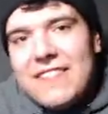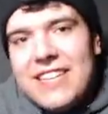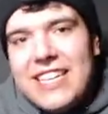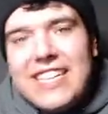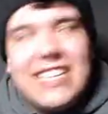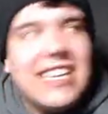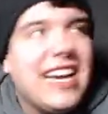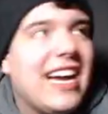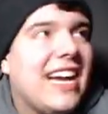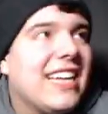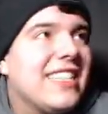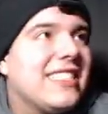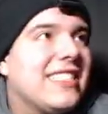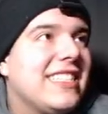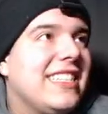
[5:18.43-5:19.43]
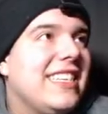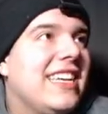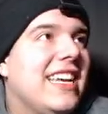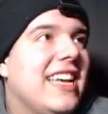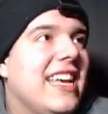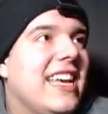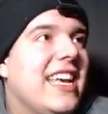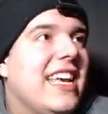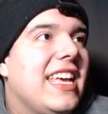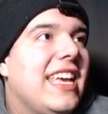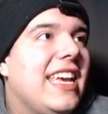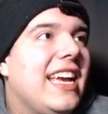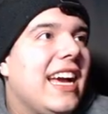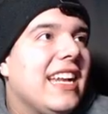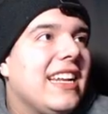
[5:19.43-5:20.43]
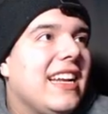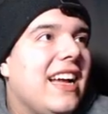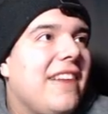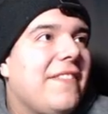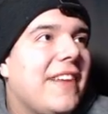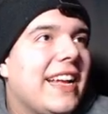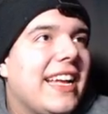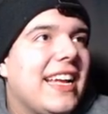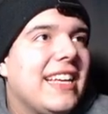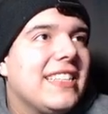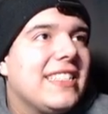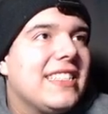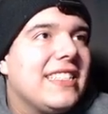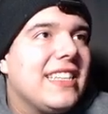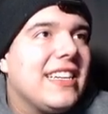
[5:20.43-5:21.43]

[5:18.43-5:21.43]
He honestly, he got it off, I guess.